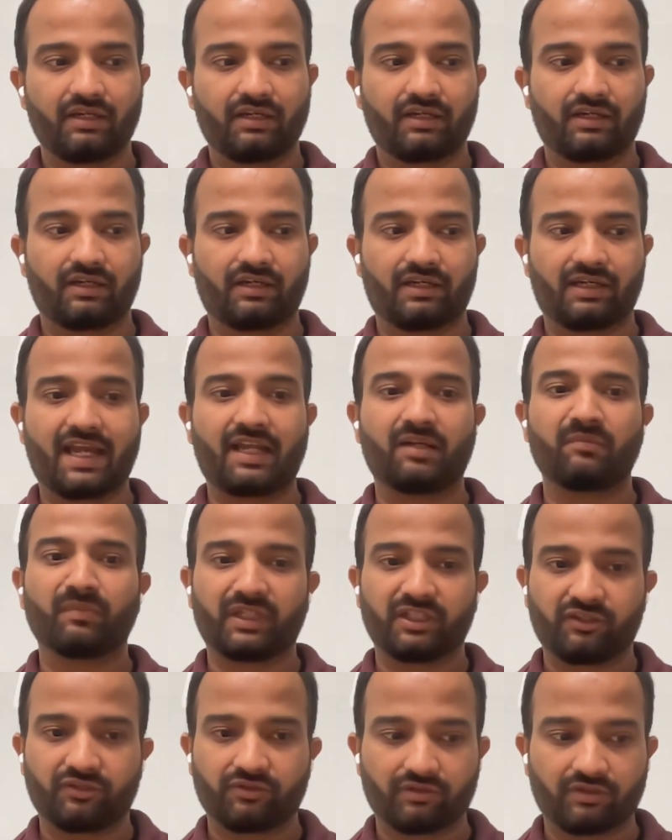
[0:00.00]
and
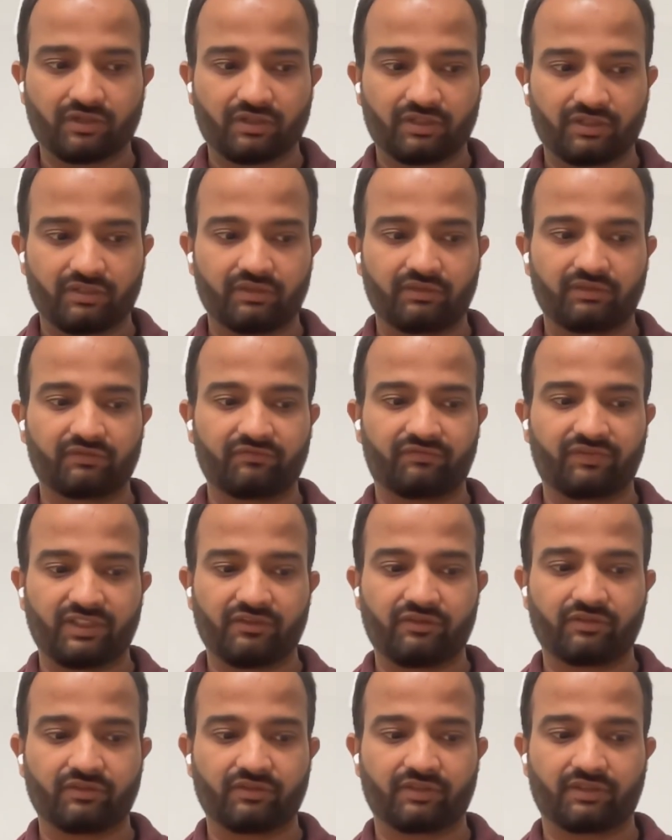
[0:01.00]
matured the
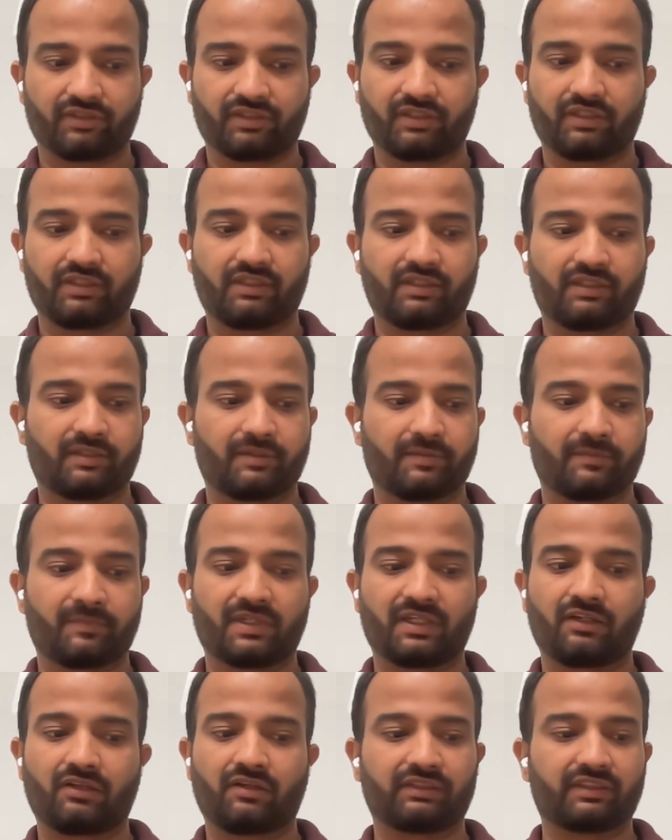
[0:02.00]
features
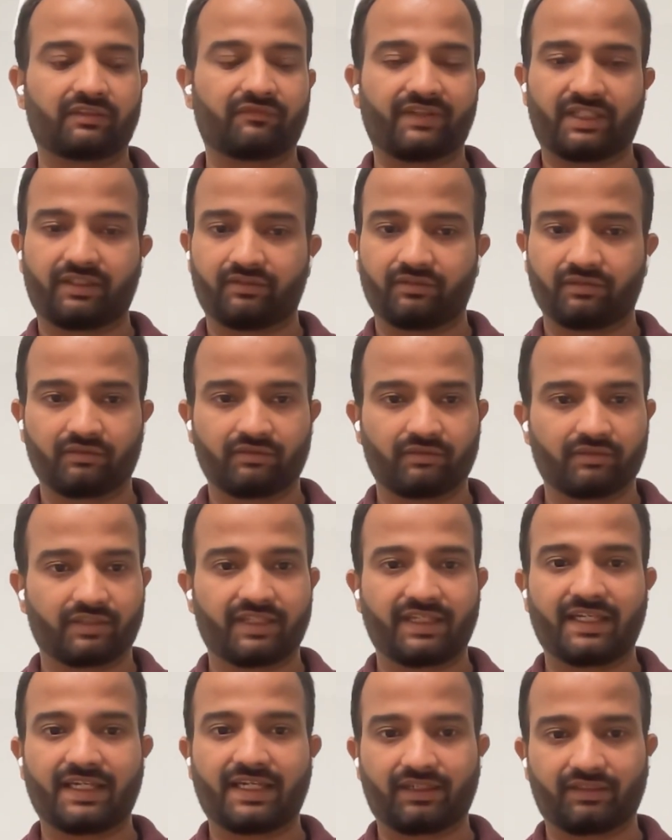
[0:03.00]
along the vectors,
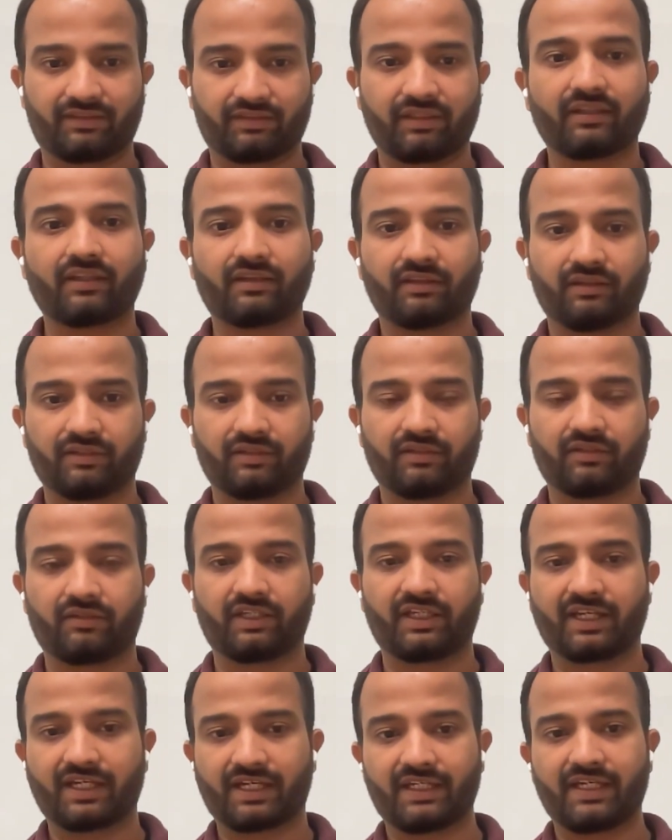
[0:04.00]

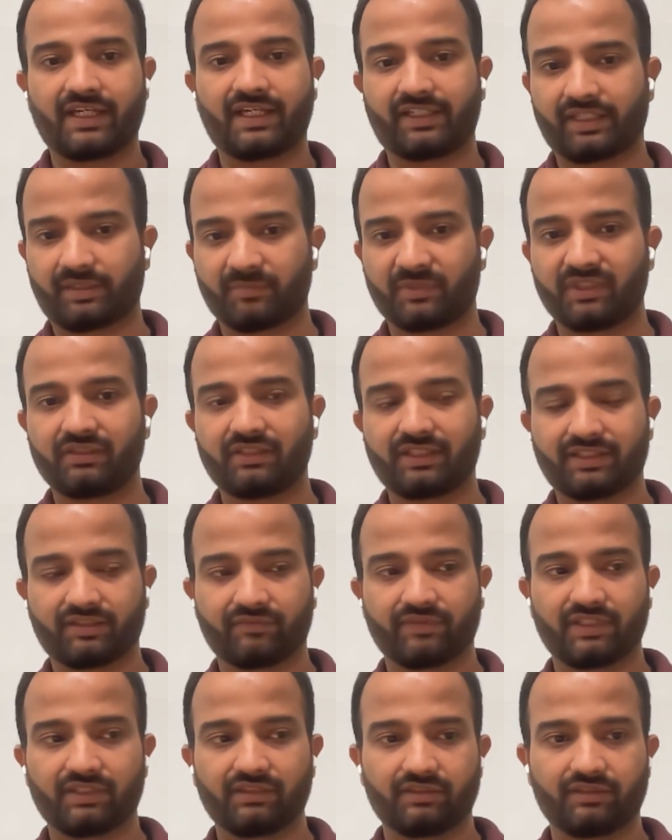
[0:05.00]
AI and ML as
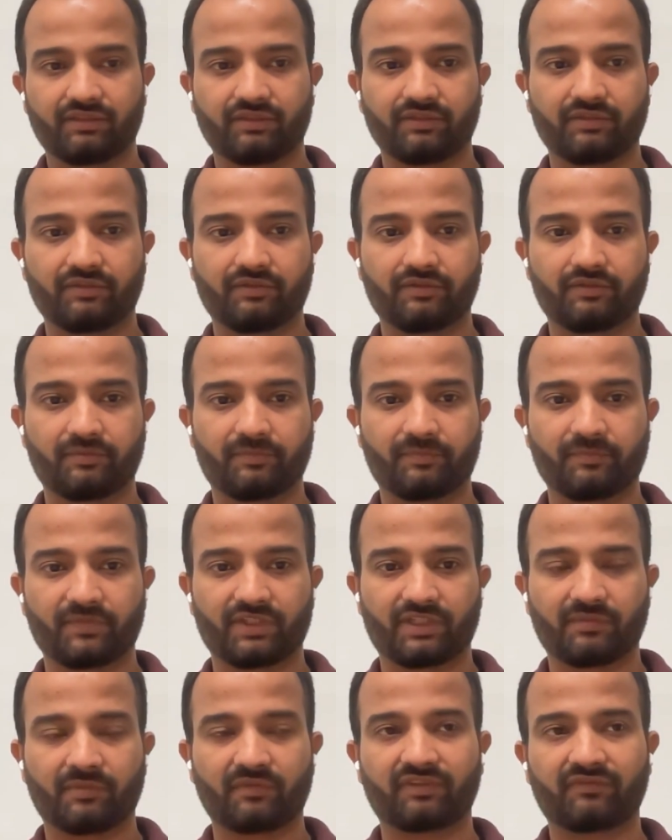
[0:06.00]
well. So
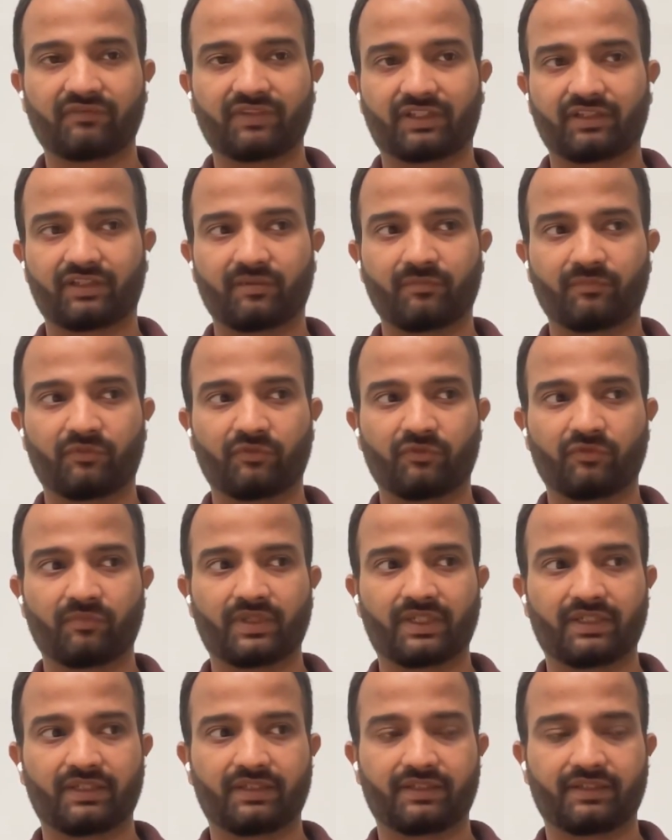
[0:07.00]
some of the vector
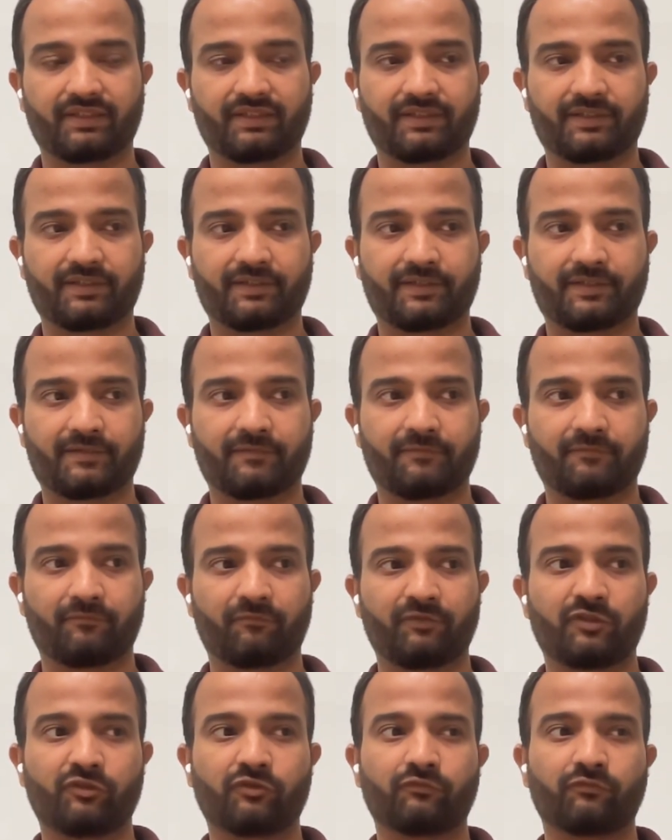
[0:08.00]
improvements,
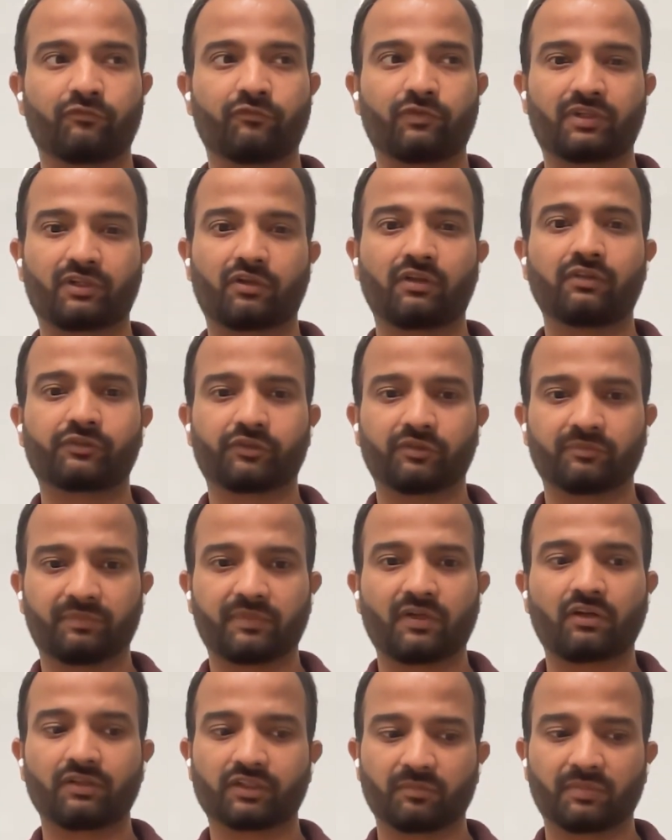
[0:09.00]
which were
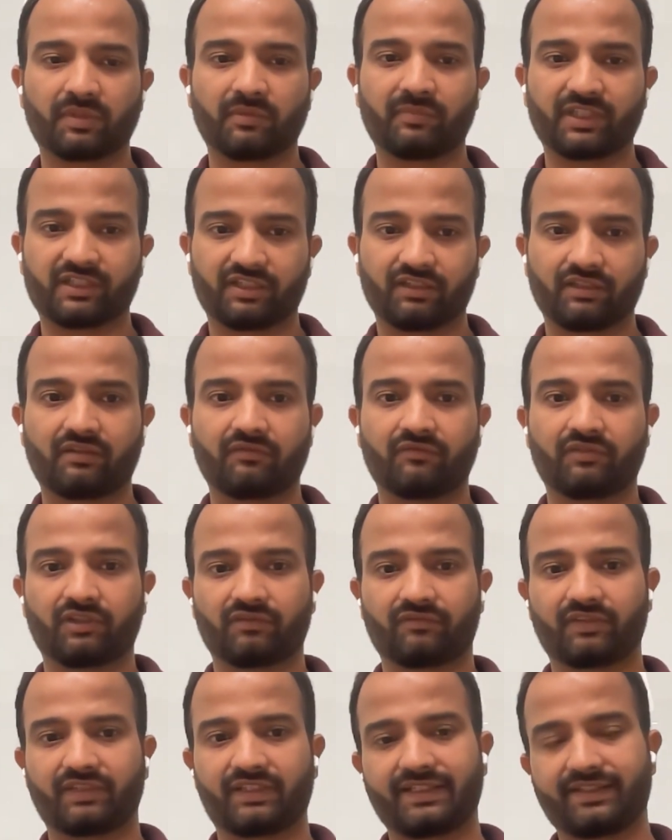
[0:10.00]
also published in one
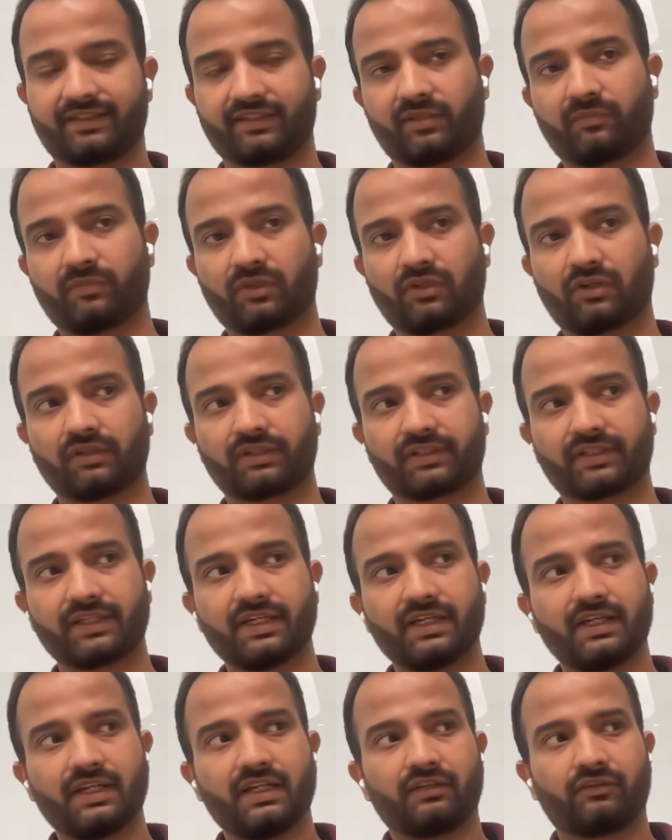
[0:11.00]
of our recent blogs,
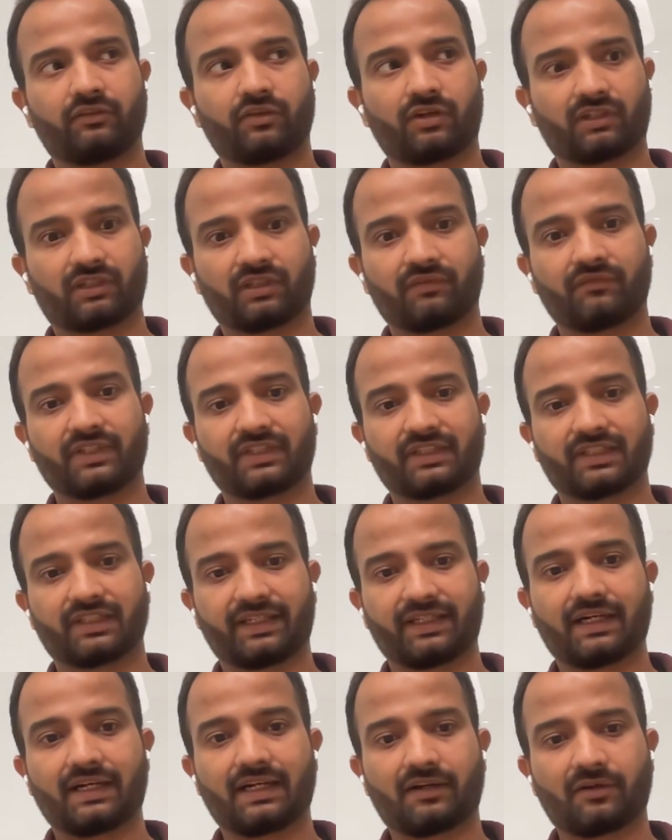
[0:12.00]
covers
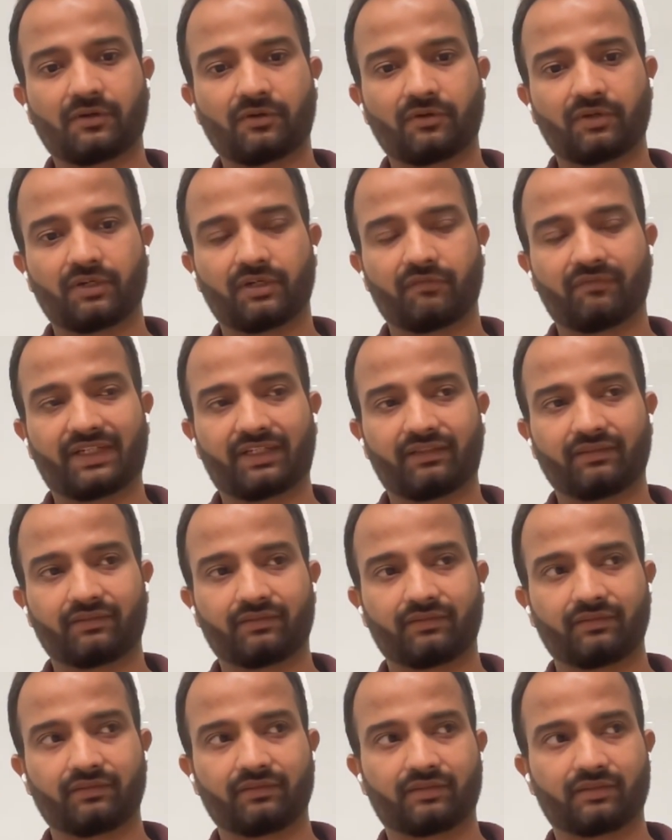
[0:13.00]
how vector
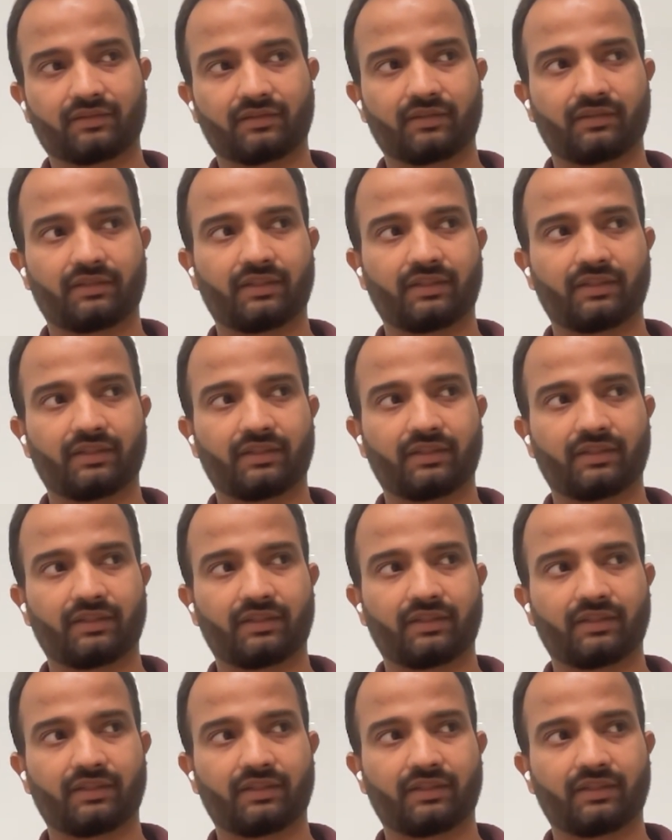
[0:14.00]
search